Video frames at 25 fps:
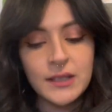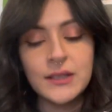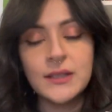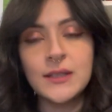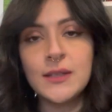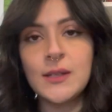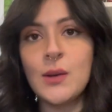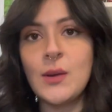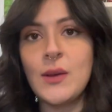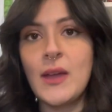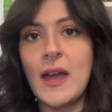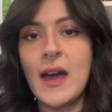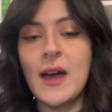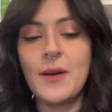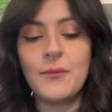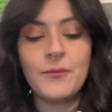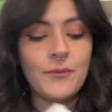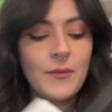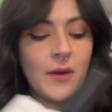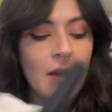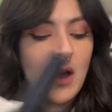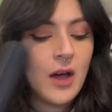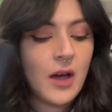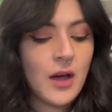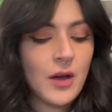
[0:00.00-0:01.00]
So yeah,
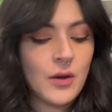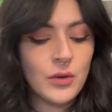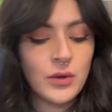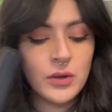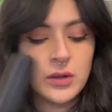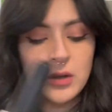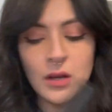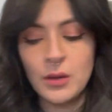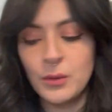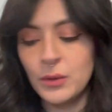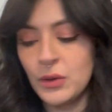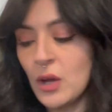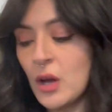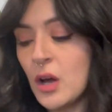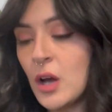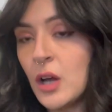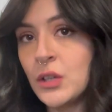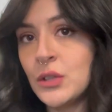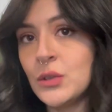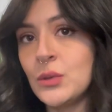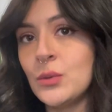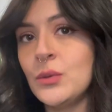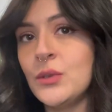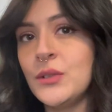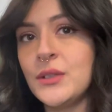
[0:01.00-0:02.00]
all in all, with the hot
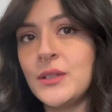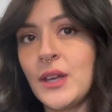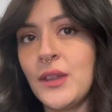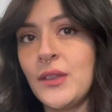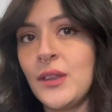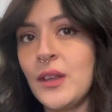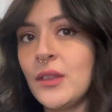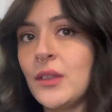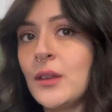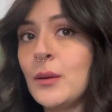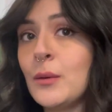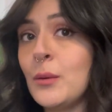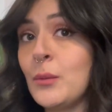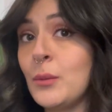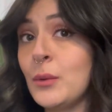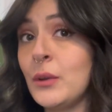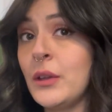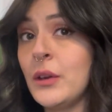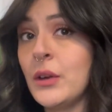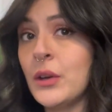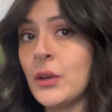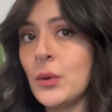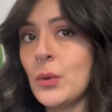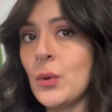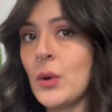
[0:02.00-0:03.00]
tools, I think they were really
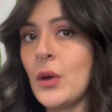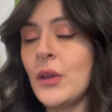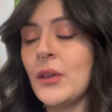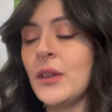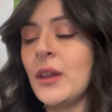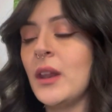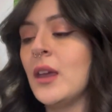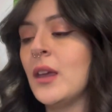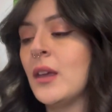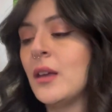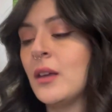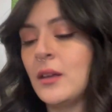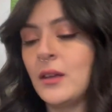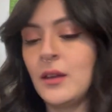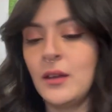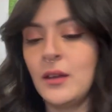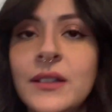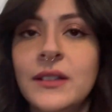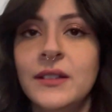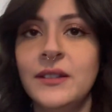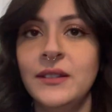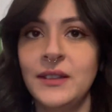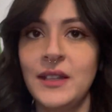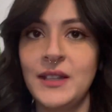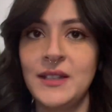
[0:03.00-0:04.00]
good quality.
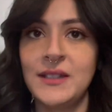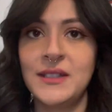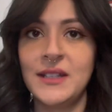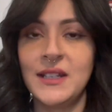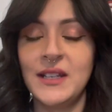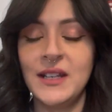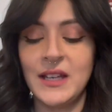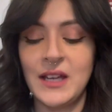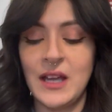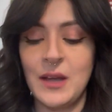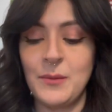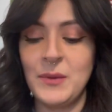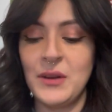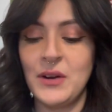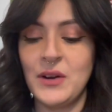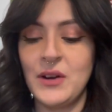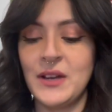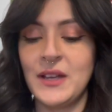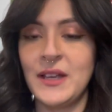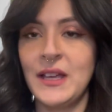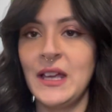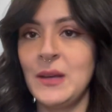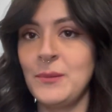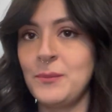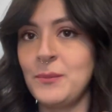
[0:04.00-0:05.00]
This didn't come in our
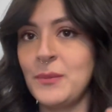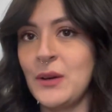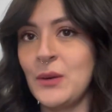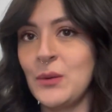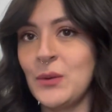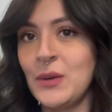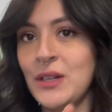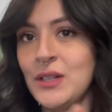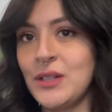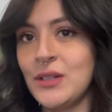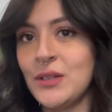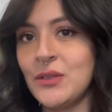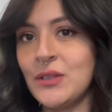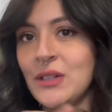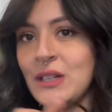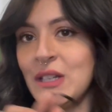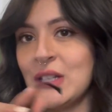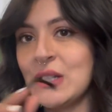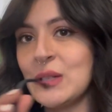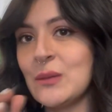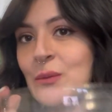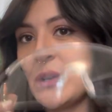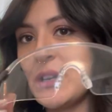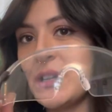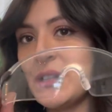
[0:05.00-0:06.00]
kit, but we do need
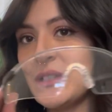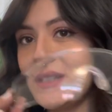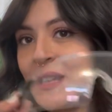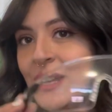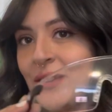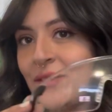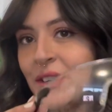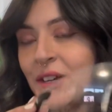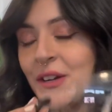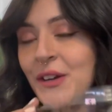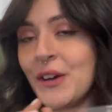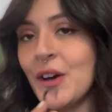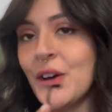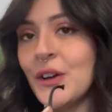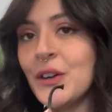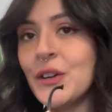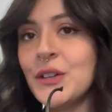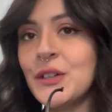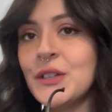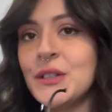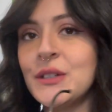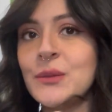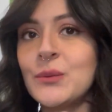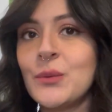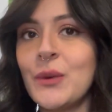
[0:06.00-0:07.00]
to wear safety
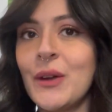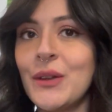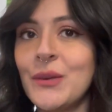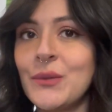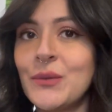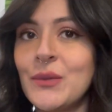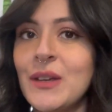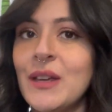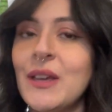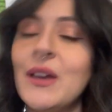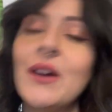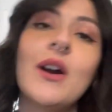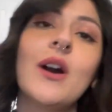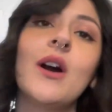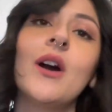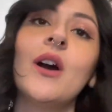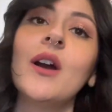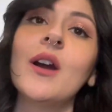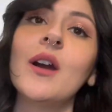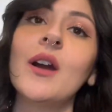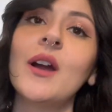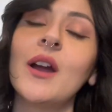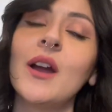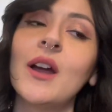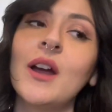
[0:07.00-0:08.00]
goggles when we
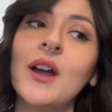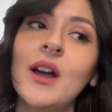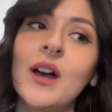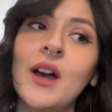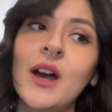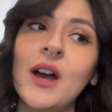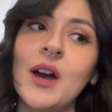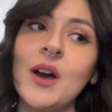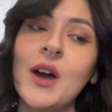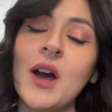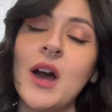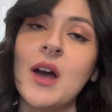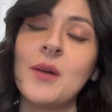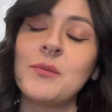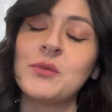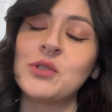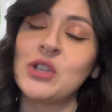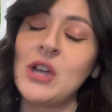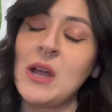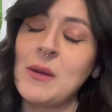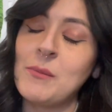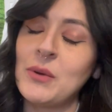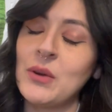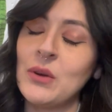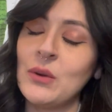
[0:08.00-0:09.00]
are
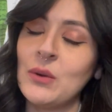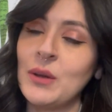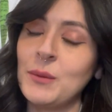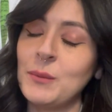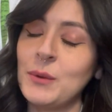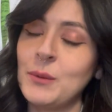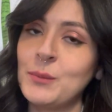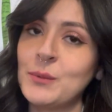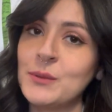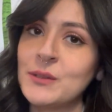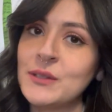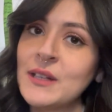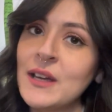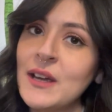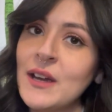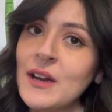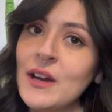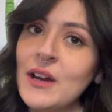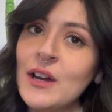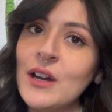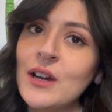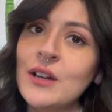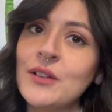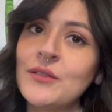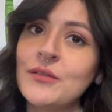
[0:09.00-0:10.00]
shampooing people's
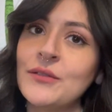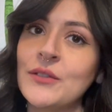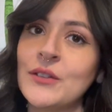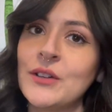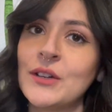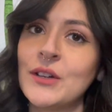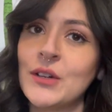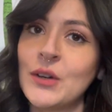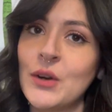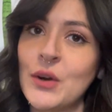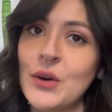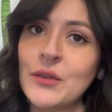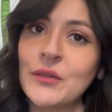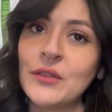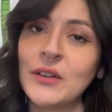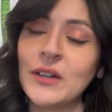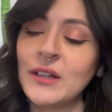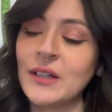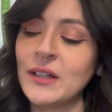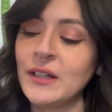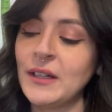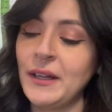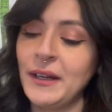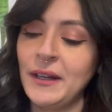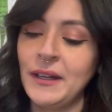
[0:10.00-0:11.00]
hair for
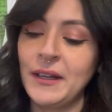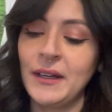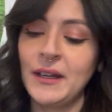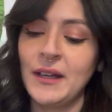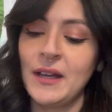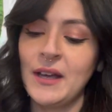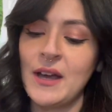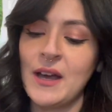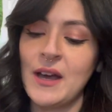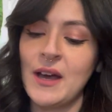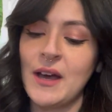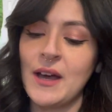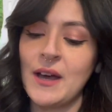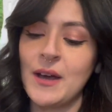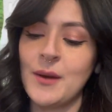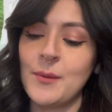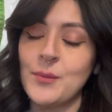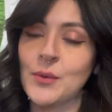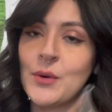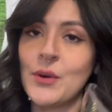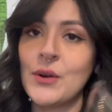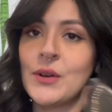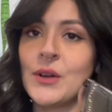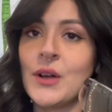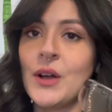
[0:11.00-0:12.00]
COVID
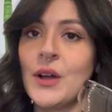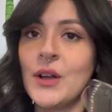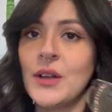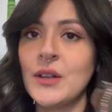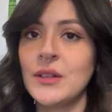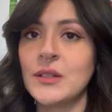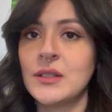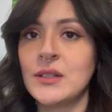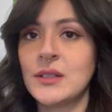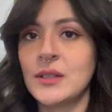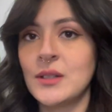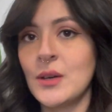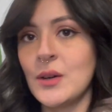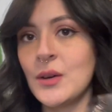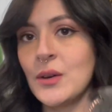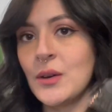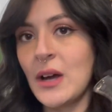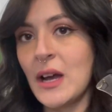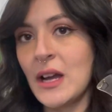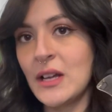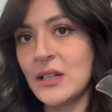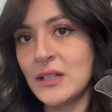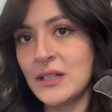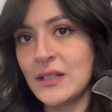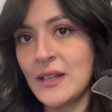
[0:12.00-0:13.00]
protocols. So
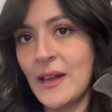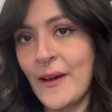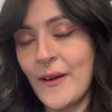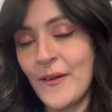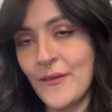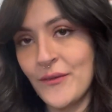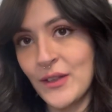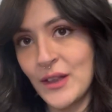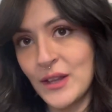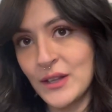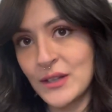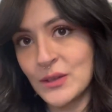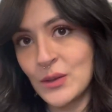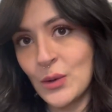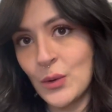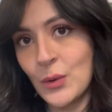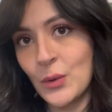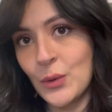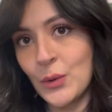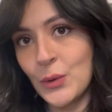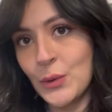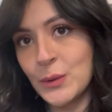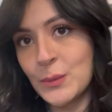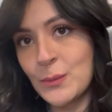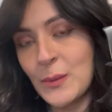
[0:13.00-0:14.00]
I just have this
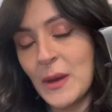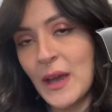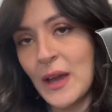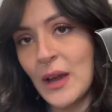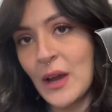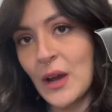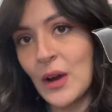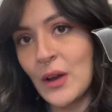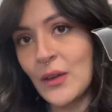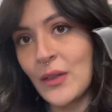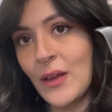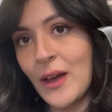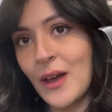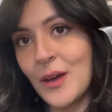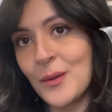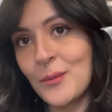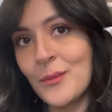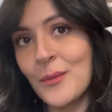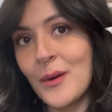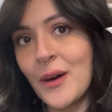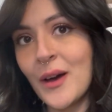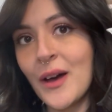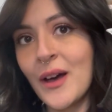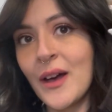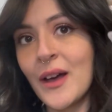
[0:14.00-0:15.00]
old pair that
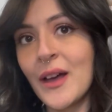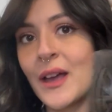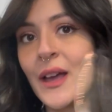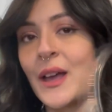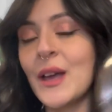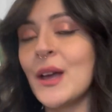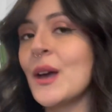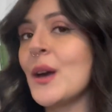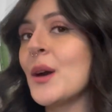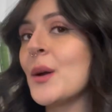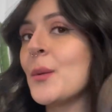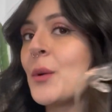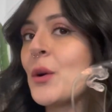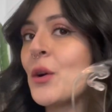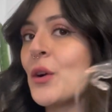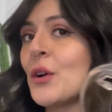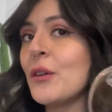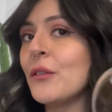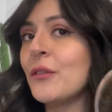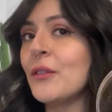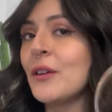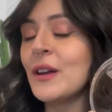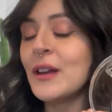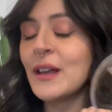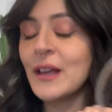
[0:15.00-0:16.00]
my
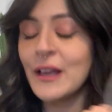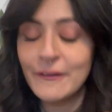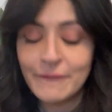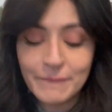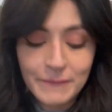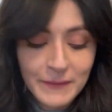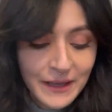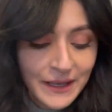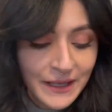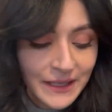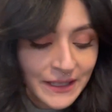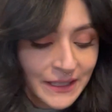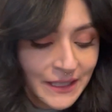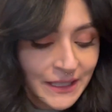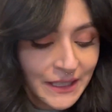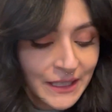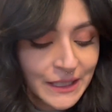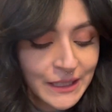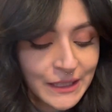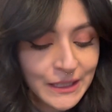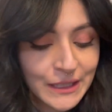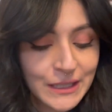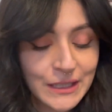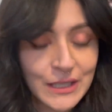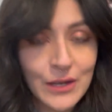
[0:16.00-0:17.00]
girlfriend gave me,
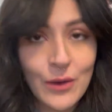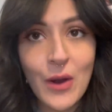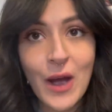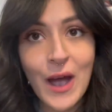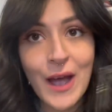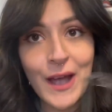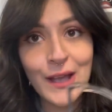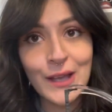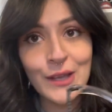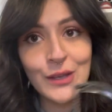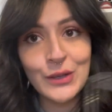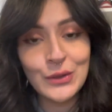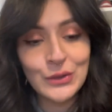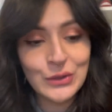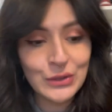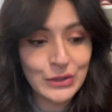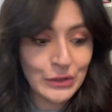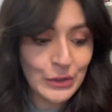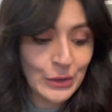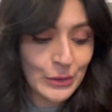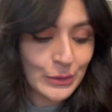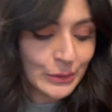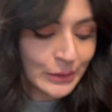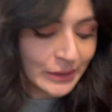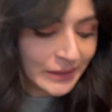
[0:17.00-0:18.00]
so I use
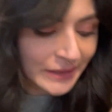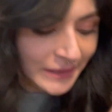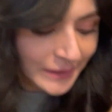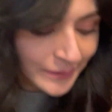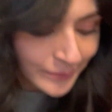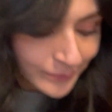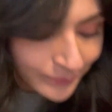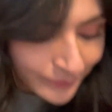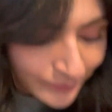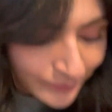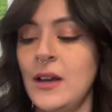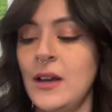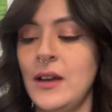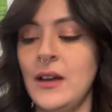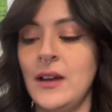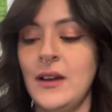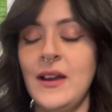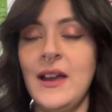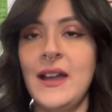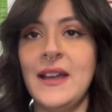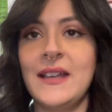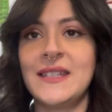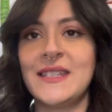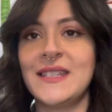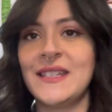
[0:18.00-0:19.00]
those.
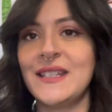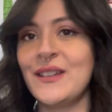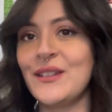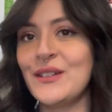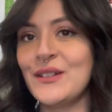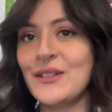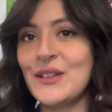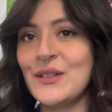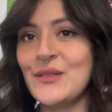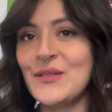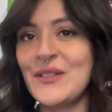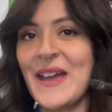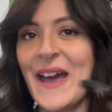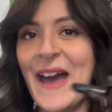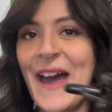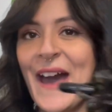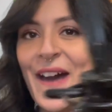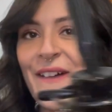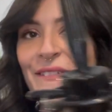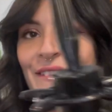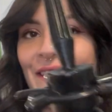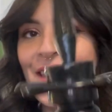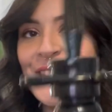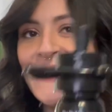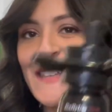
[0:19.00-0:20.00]
Right, so another thing we
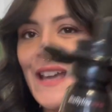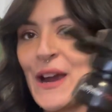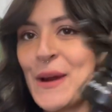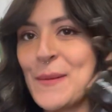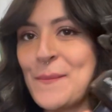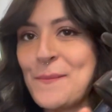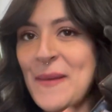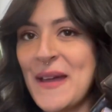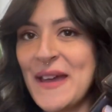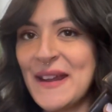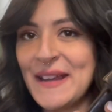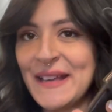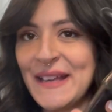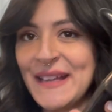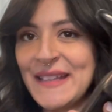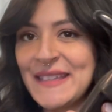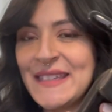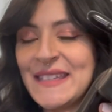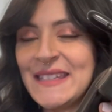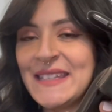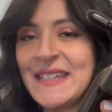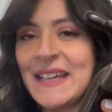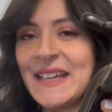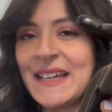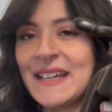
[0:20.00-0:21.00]
have is our Mannequin
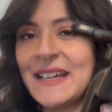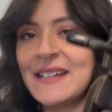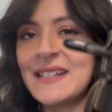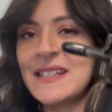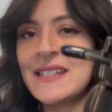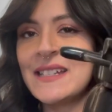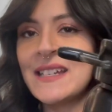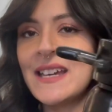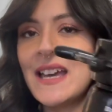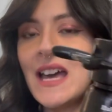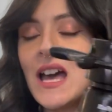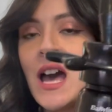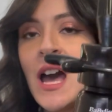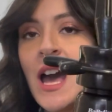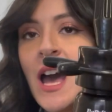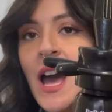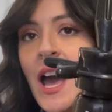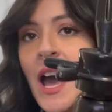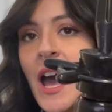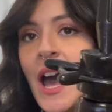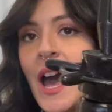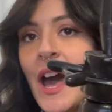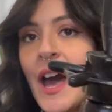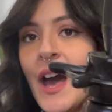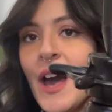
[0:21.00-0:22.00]
Stand.
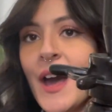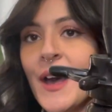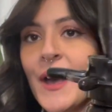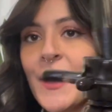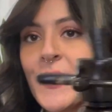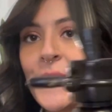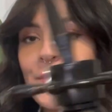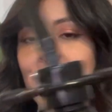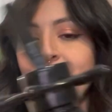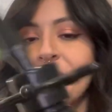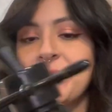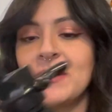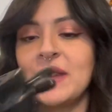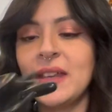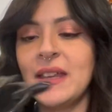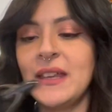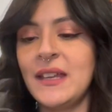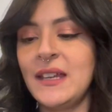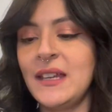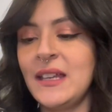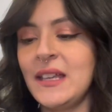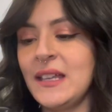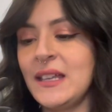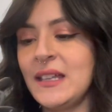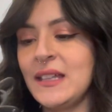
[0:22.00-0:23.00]
It
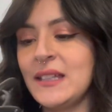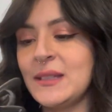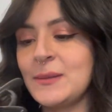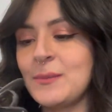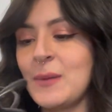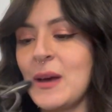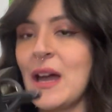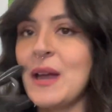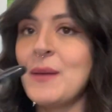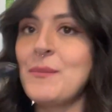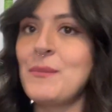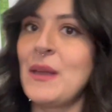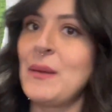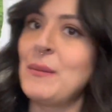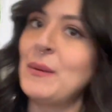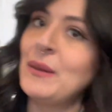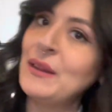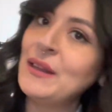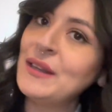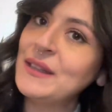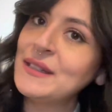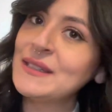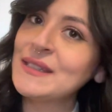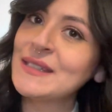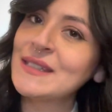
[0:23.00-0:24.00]
is by
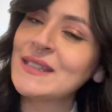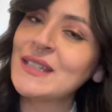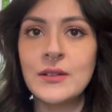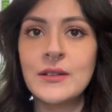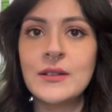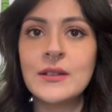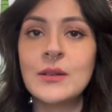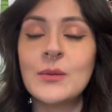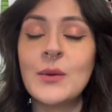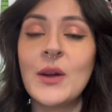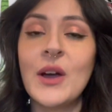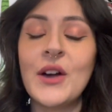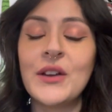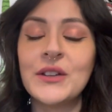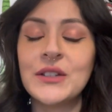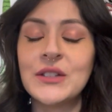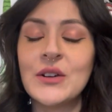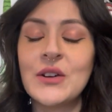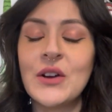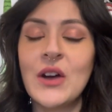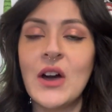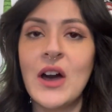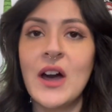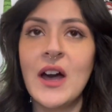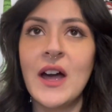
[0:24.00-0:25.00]
Babyliss. So we also
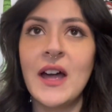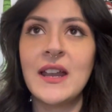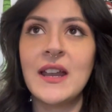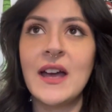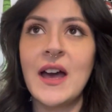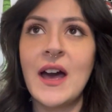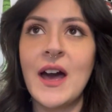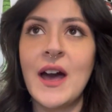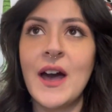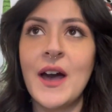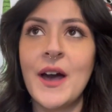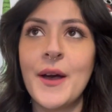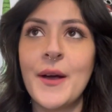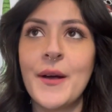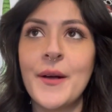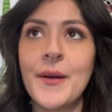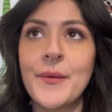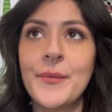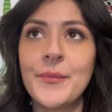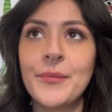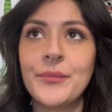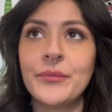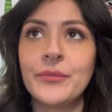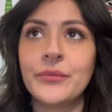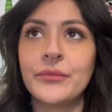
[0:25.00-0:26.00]
got,
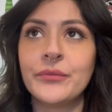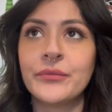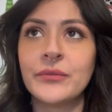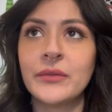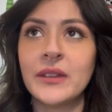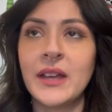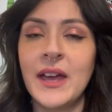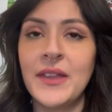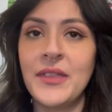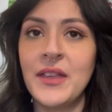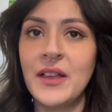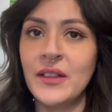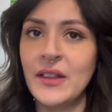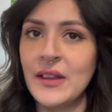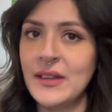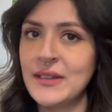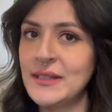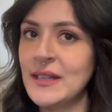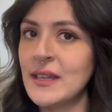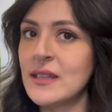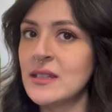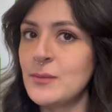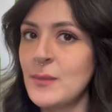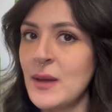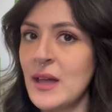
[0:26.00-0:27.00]
I think like
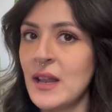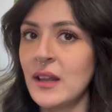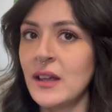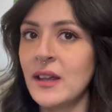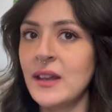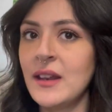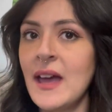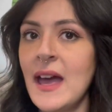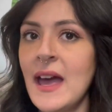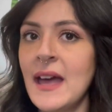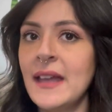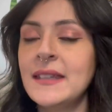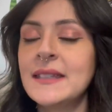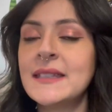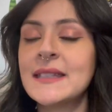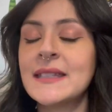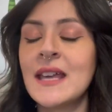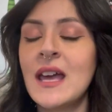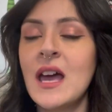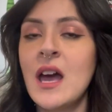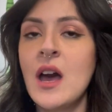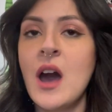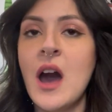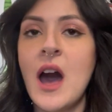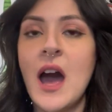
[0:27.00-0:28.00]
6 mannequin heads.
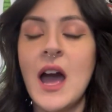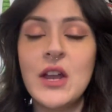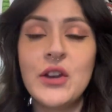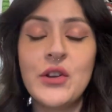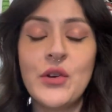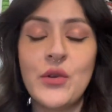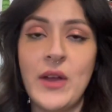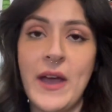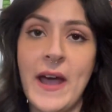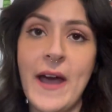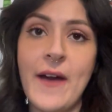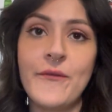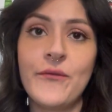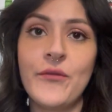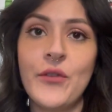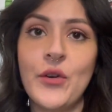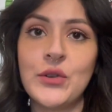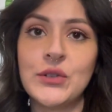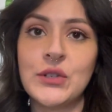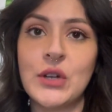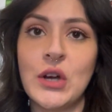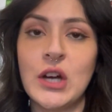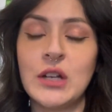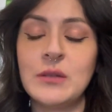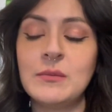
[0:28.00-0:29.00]
I don't have those
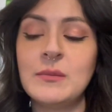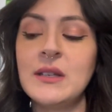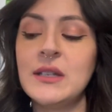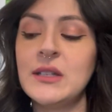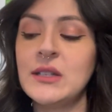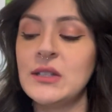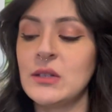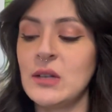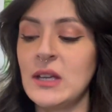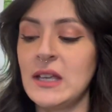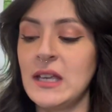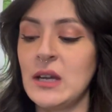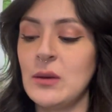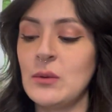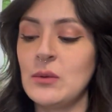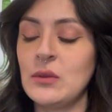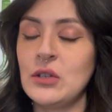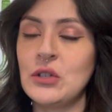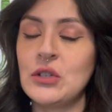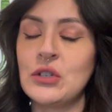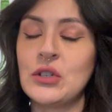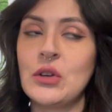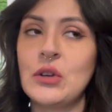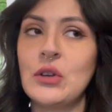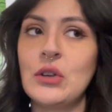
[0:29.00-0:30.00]
on me, so I can't really
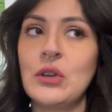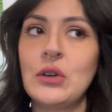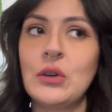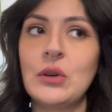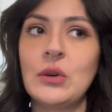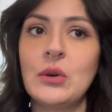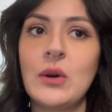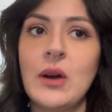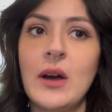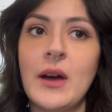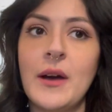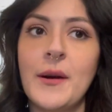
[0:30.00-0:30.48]
show you.